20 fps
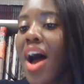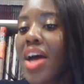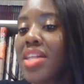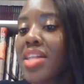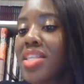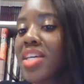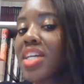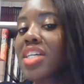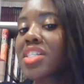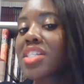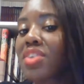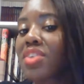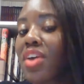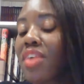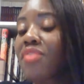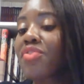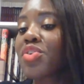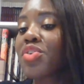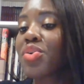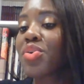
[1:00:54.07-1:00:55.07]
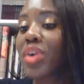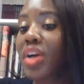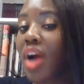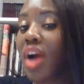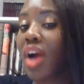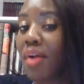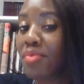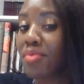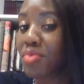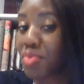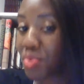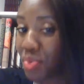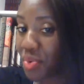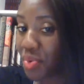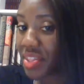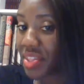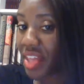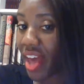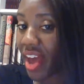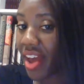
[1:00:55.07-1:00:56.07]
I think if you are
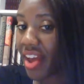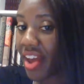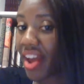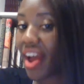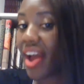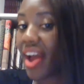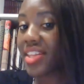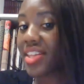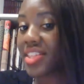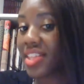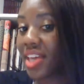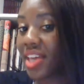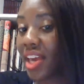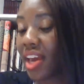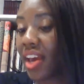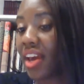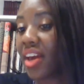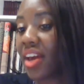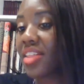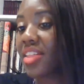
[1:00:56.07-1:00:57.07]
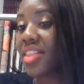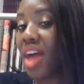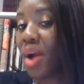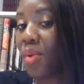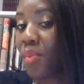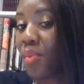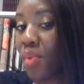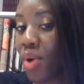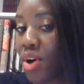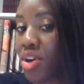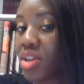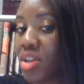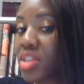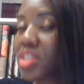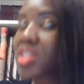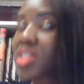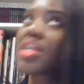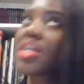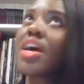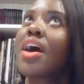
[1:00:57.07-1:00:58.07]
comfortable with that, I think that
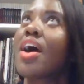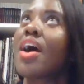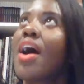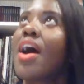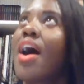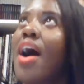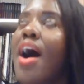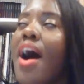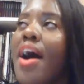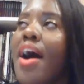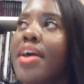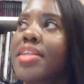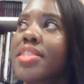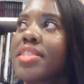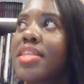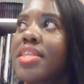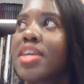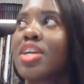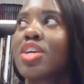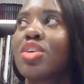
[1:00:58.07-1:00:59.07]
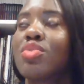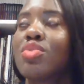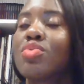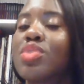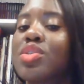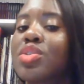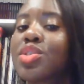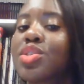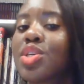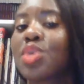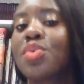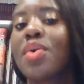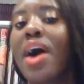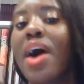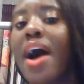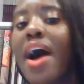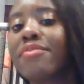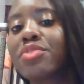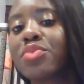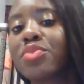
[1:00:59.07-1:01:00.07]
works. I think you still
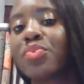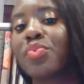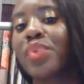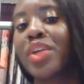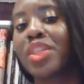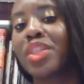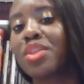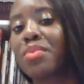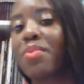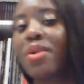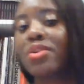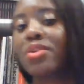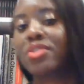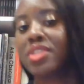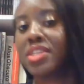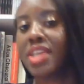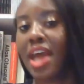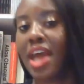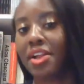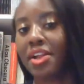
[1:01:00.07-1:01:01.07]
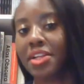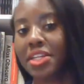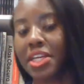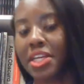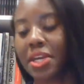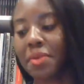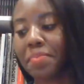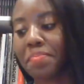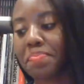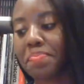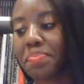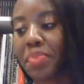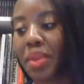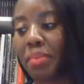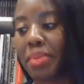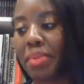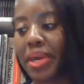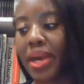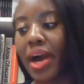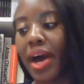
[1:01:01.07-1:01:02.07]
have to read the personality
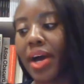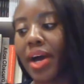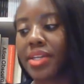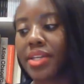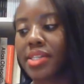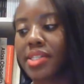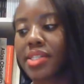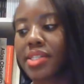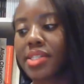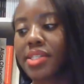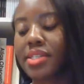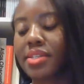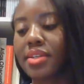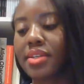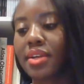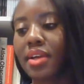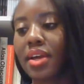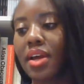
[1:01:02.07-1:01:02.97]
because,